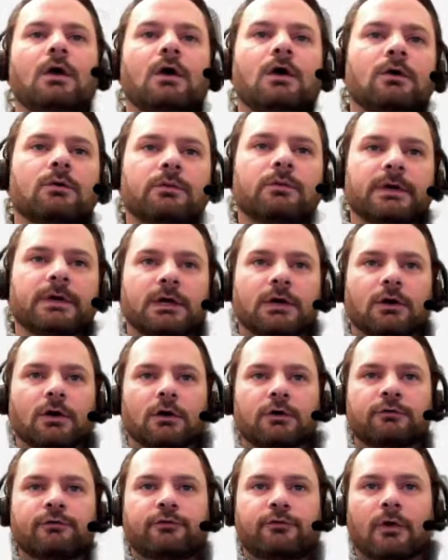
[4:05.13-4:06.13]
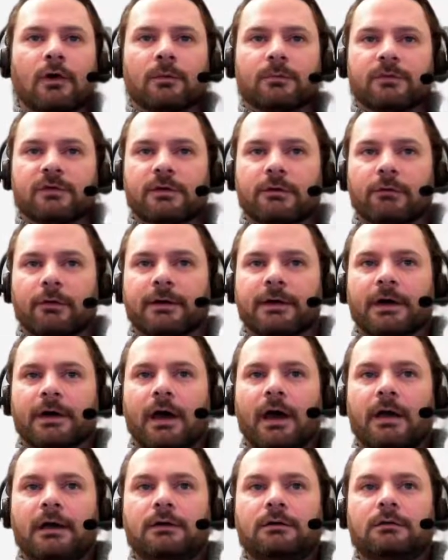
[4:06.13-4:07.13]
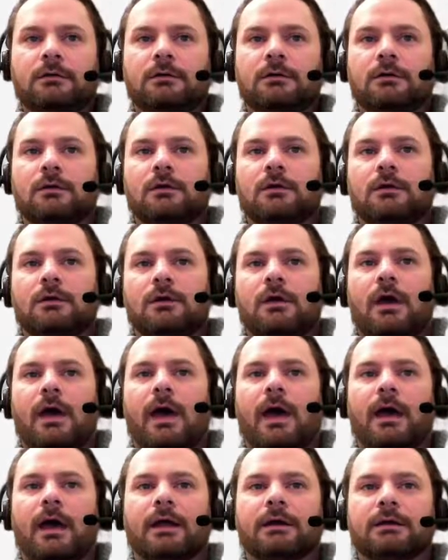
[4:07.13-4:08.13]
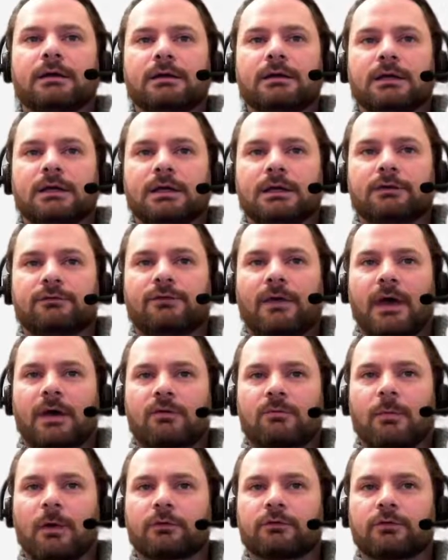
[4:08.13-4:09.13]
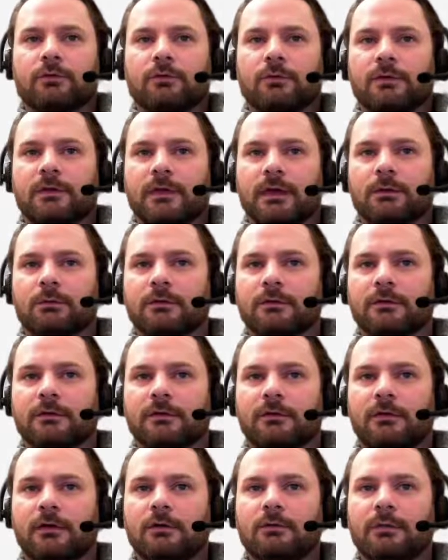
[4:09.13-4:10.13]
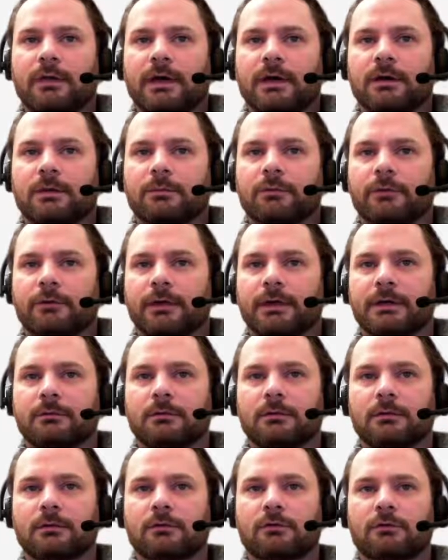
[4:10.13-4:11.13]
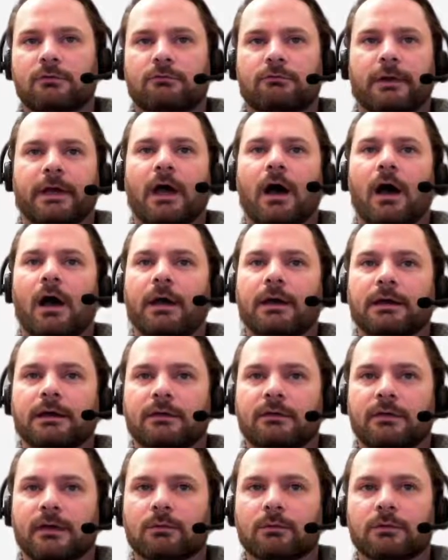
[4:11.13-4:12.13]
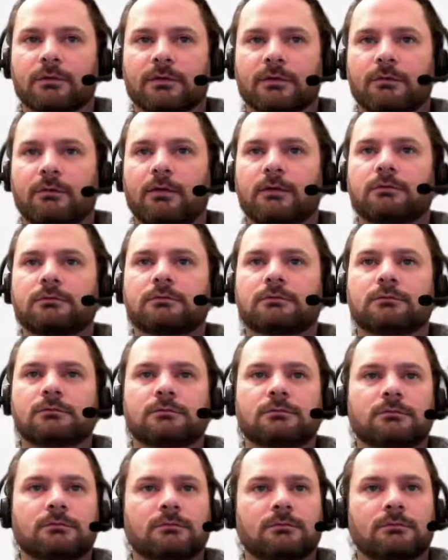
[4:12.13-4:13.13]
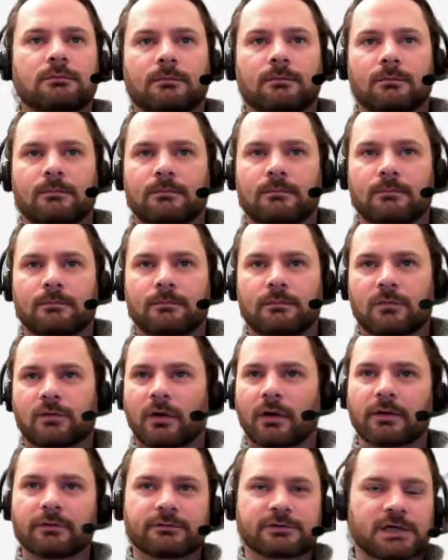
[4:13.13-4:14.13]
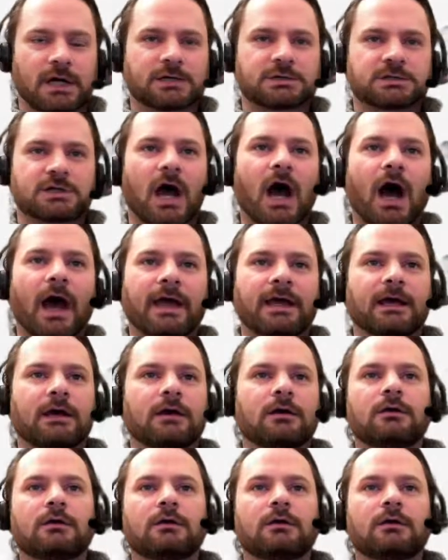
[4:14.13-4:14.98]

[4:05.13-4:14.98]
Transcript: We can go from 0 to 9, and if x mod 2 is equal to 0, we're going to print string I is equal to 0. Sorry, we've changed to I here.